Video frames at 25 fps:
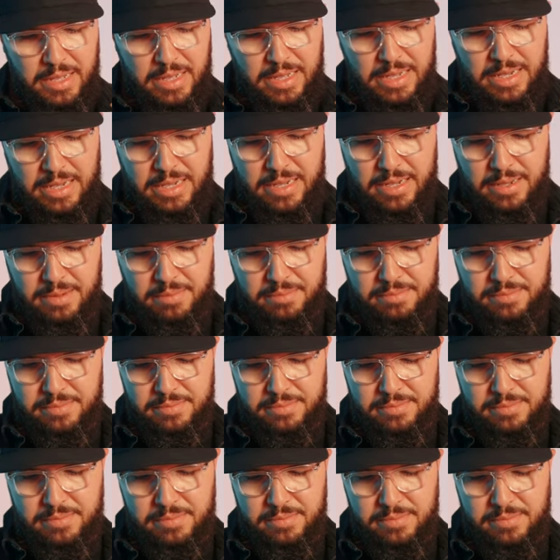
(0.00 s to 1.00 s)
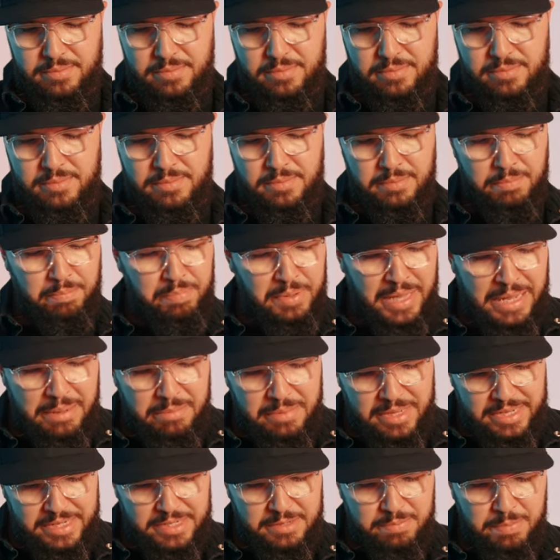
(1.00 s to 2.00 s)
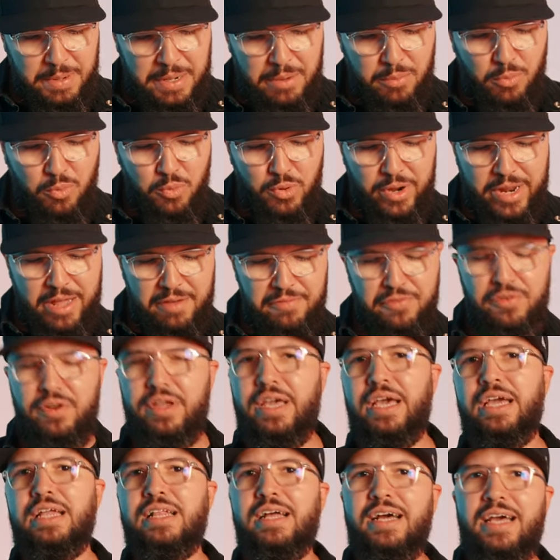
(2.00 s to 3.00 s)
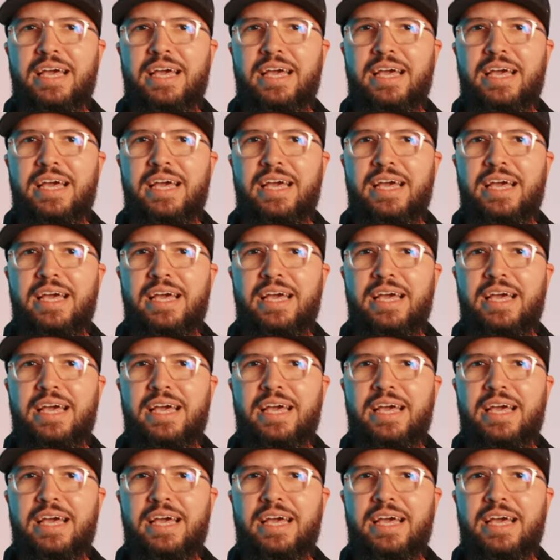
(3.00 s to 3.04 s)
um, blameless. But whatever gain I